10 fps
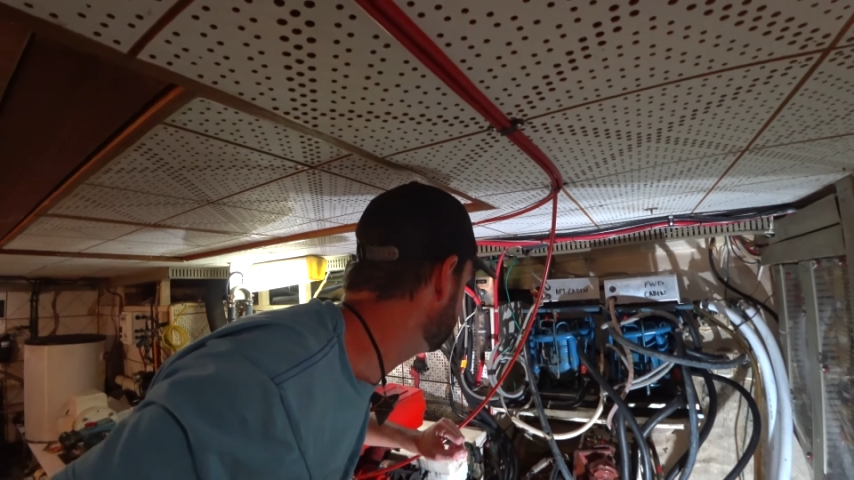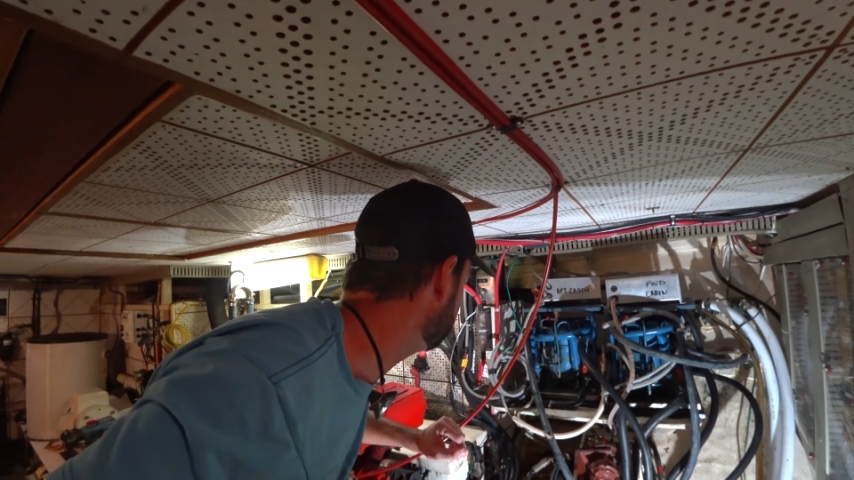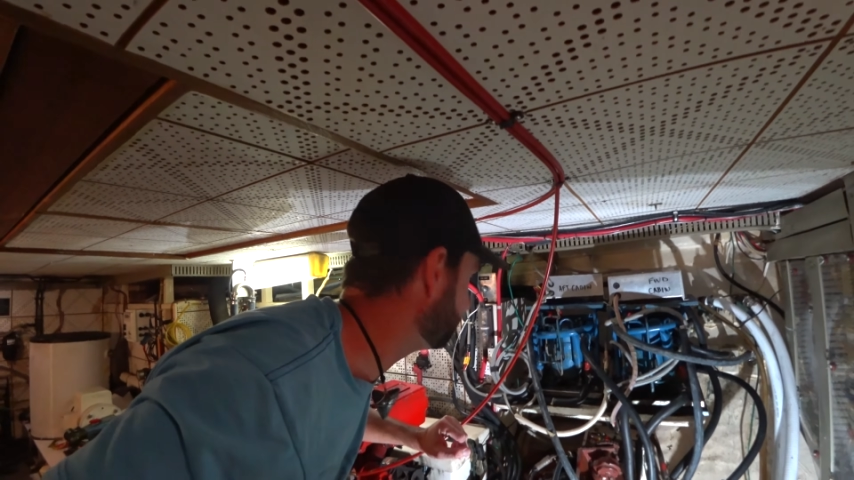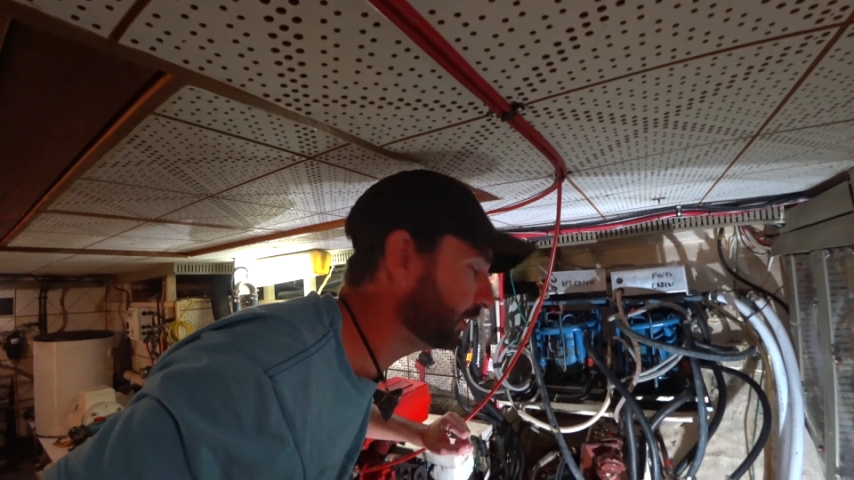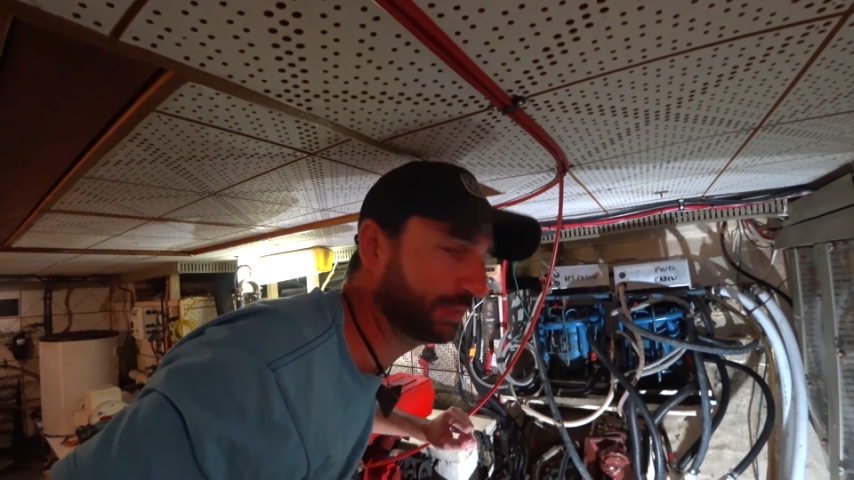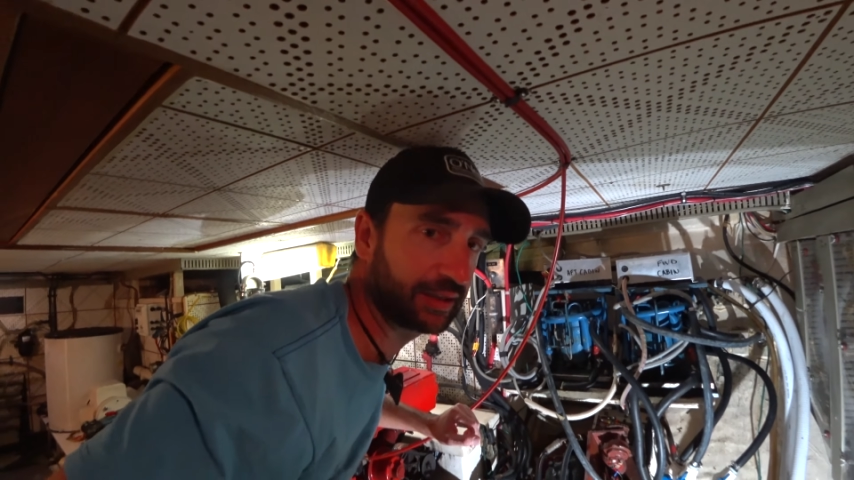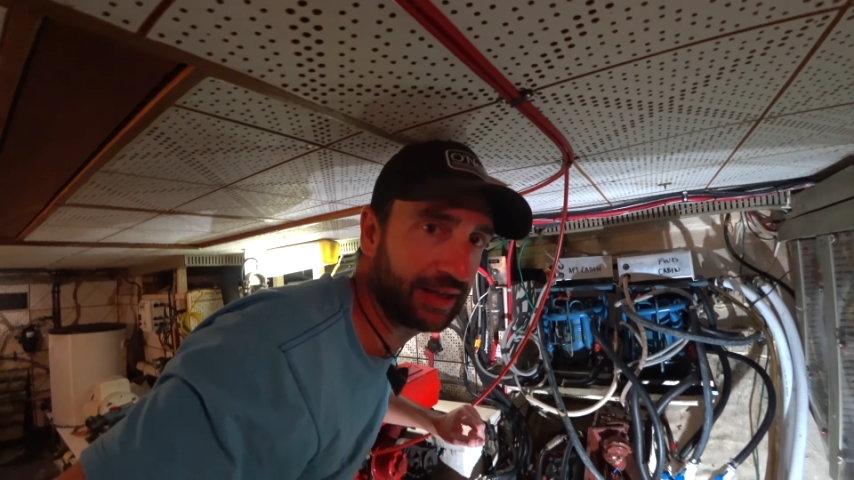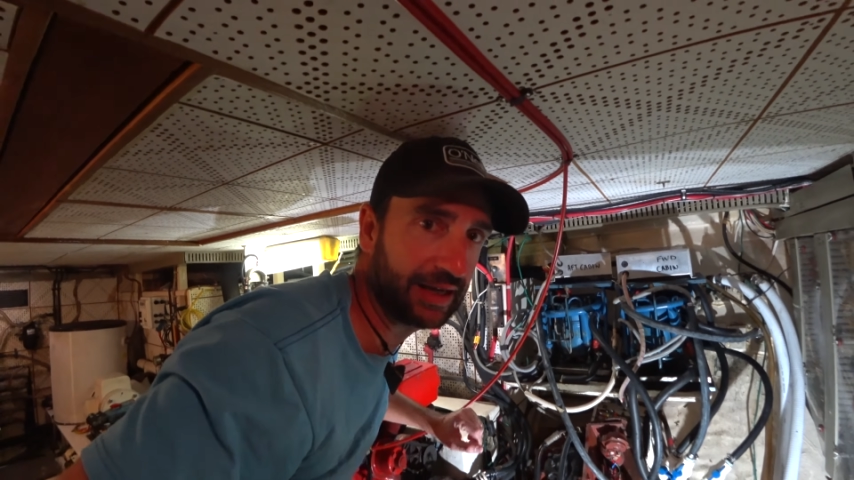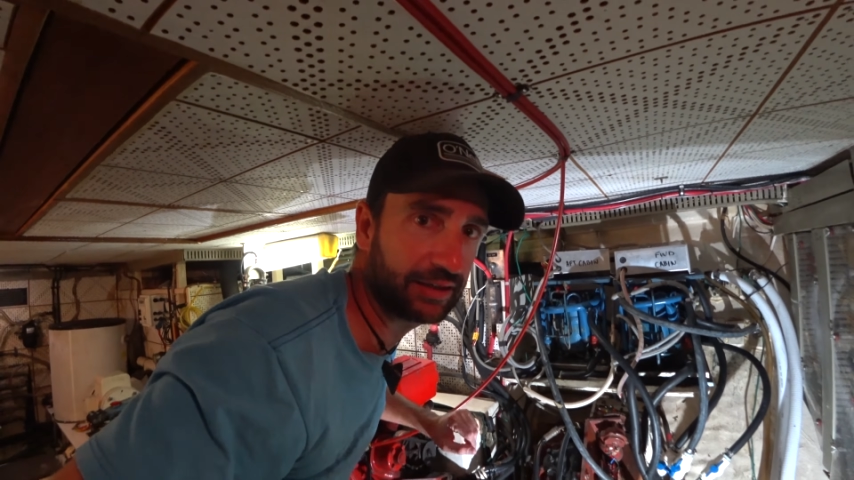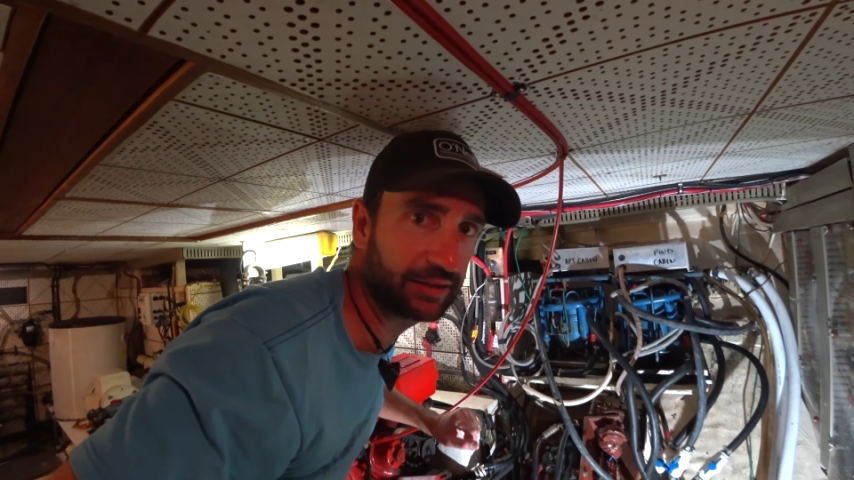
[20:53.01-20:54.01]
I'm hoping
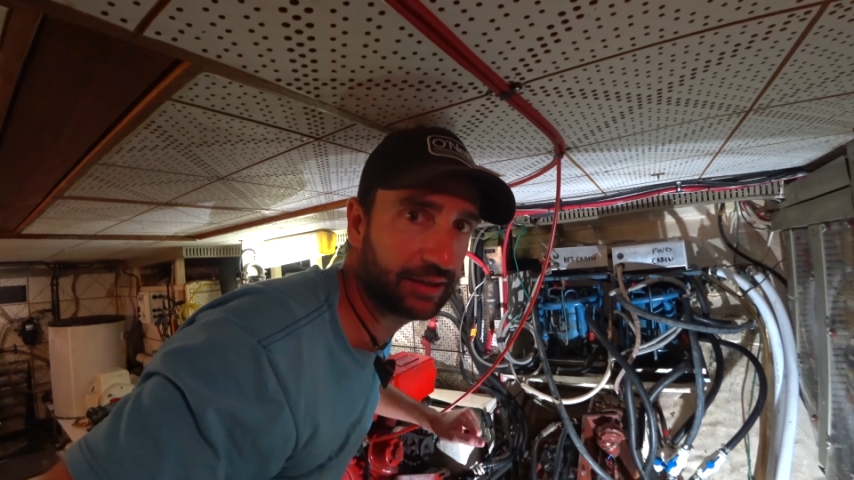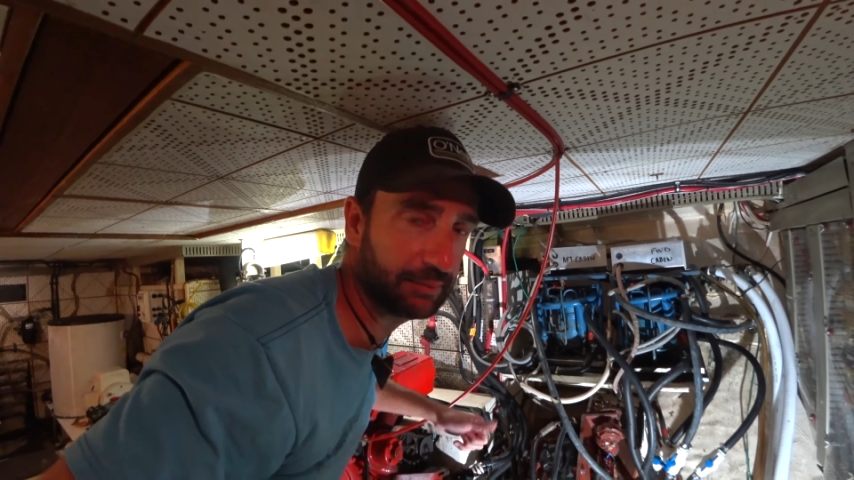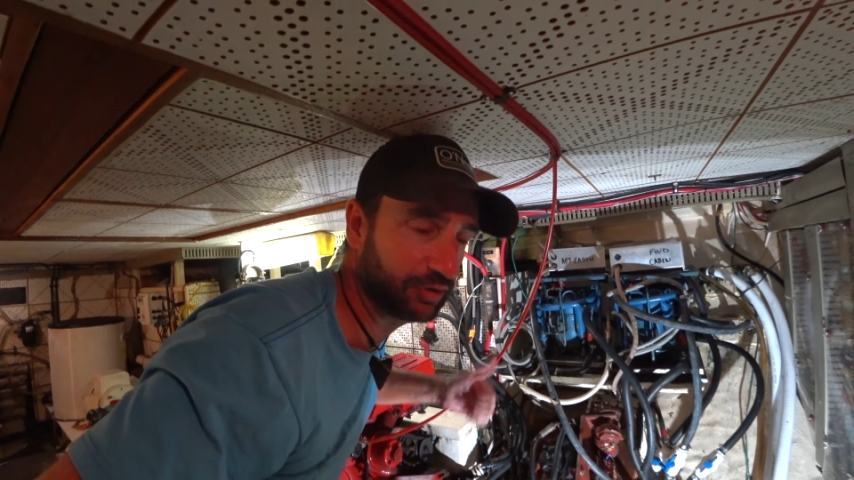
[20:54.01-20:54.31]
that I'm